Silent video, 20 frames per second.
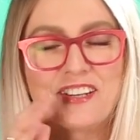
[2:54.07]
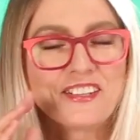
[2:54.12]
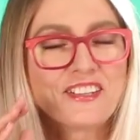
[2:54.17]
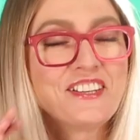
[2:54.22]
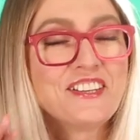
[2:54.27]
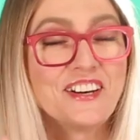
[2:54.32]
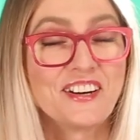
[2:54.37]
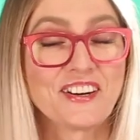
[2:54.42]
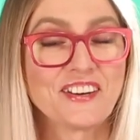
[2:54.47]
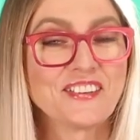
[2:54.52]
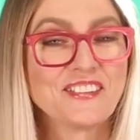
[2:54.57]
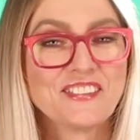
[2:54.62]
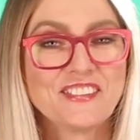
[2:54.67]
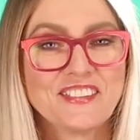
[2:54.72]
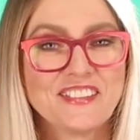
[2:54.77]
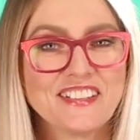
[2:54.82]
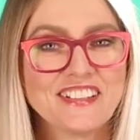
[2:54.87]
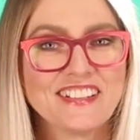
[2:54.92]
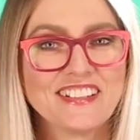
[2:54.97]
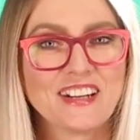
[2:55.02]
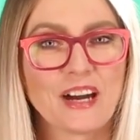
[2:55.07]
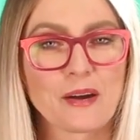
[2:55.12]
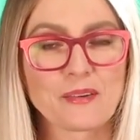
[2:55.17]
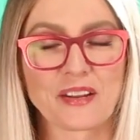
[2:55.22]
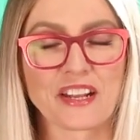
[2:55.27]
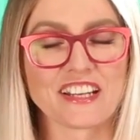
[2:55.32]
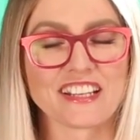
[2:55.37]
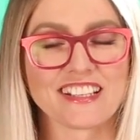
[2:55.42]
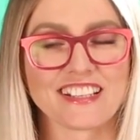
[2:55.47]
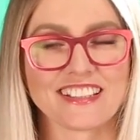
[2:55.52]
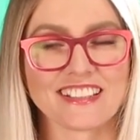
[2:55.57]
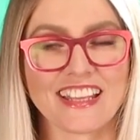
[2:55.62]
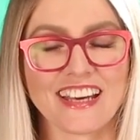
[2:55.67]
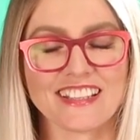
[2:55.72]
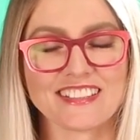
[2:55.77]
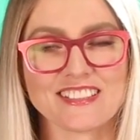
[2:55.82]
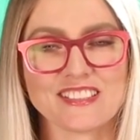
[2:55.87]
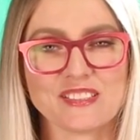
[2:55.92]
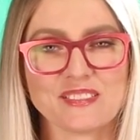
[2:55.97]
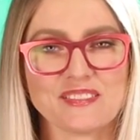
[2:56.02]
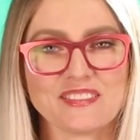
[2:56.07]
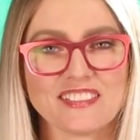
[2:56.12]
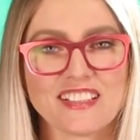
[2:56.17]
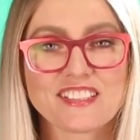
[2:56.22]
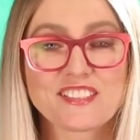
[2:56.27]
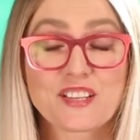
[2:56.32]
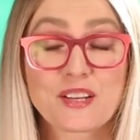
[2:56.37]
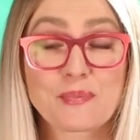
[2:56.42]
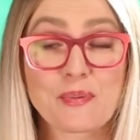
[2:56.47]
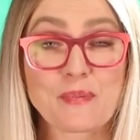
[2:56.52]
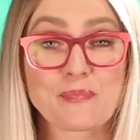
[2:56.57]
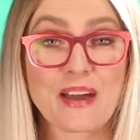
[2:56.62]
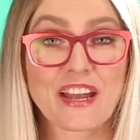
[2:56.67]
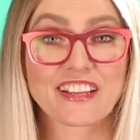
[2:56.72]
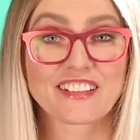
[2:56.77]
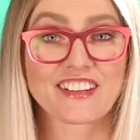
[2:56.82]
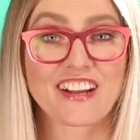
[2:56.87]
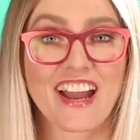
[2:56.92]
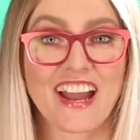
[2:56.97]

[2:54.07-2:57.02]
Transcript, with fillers: Oh no. I'm not eating that. Let's talk about back at our